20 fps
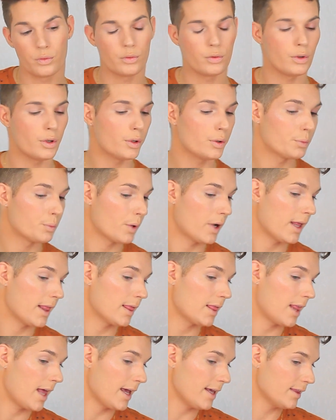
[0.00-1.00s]
Ooh, I
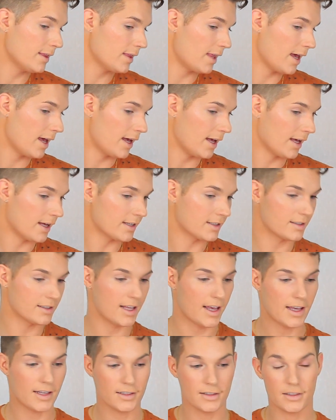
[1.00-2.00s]
like that.
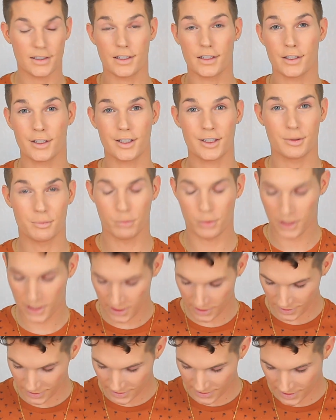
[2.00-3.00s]
That's a good
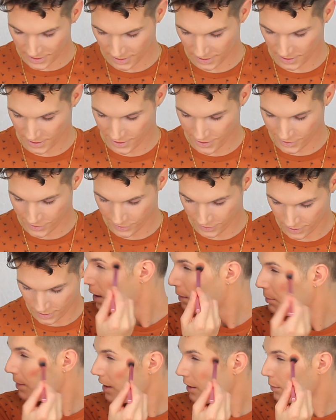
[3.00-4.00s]
blush color.
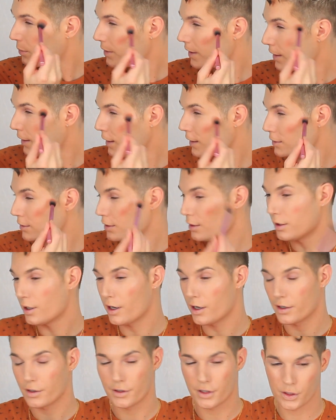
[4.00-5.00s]
And by the way, guys, there
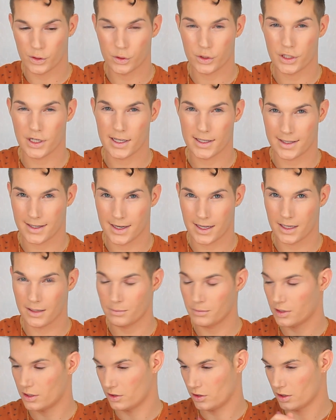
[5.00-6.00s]
are no shade
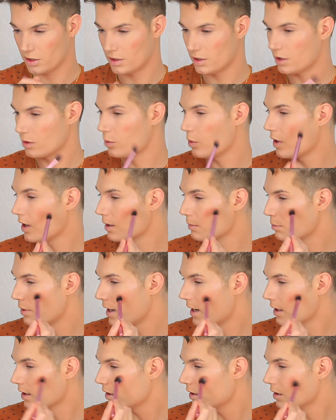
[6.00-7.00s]
names. It's just the quad
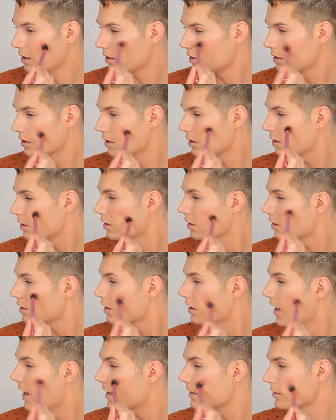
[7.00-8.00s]
palette
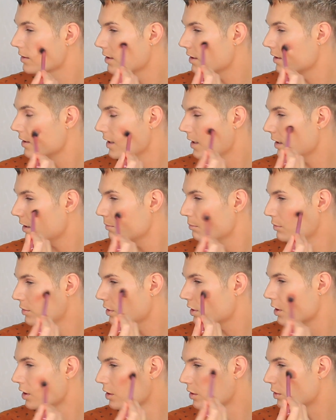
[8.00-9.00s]
has the name.
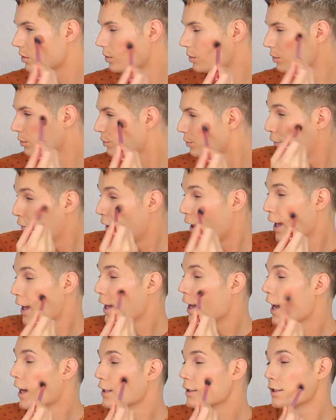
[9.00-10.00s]
So if they
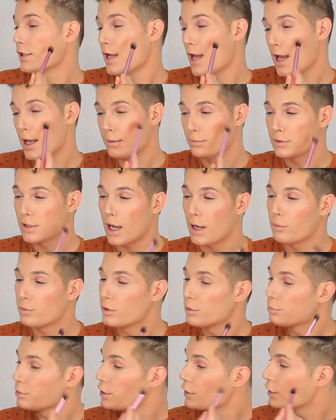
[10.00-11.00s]
had names, I
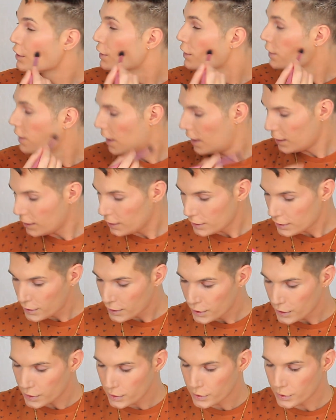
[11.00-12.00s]
will be telling
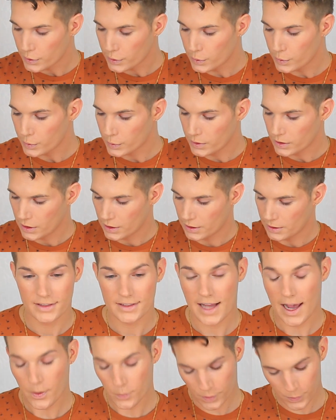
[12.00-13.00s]
you.
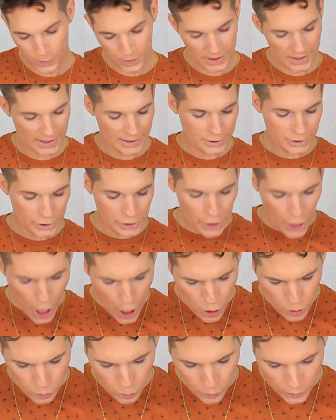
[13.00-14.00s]
Now what we're gonna
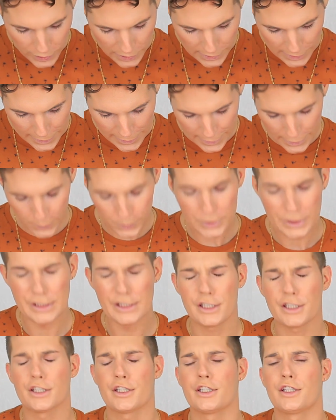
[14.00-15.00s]
do, we're gonna hit it with
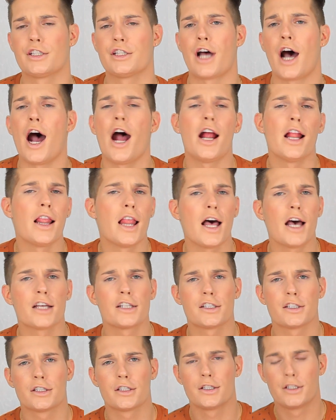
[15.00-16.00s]
this
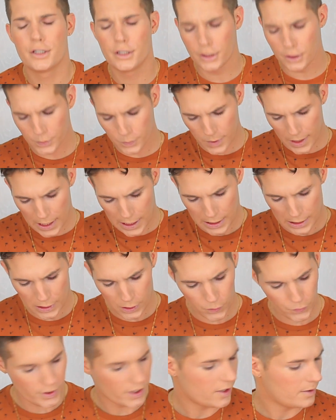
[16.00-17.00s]
Stylux
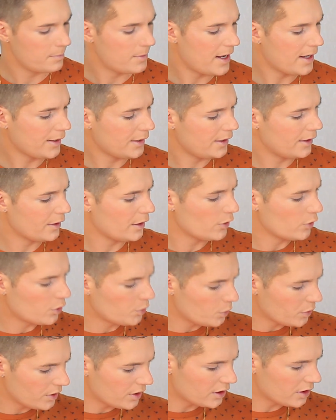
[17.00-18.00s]
Duo. Now I'm not gonna go in
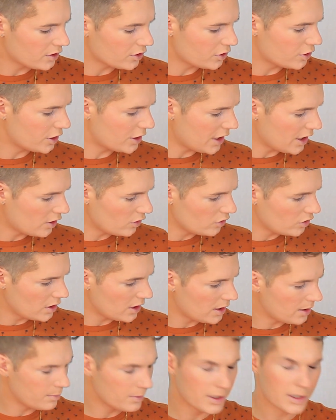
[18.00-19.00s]
with this gel
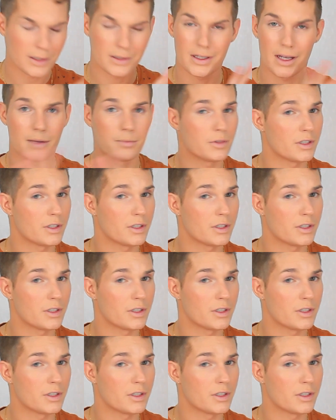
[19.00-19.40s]
shade because I'm